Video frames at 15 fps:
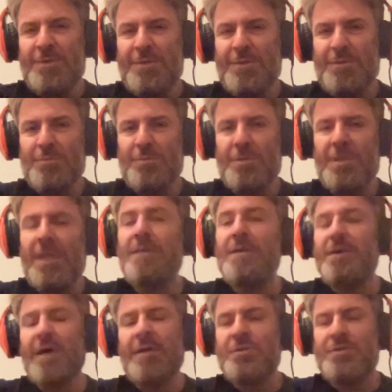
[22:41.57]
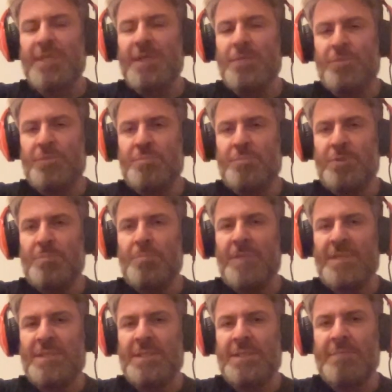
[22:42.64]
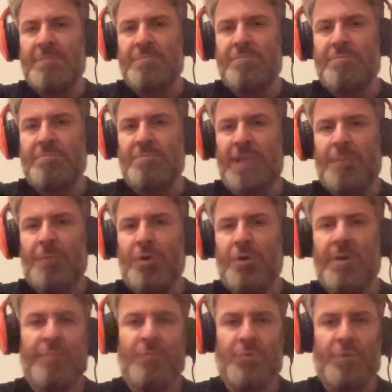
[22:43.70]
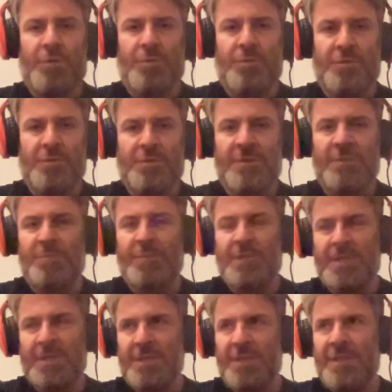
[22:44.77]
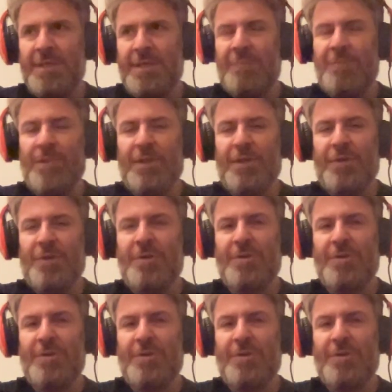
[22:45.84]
there, and I understand it was you know Messi and Neymar and everyone doing their stuff, but like I feel like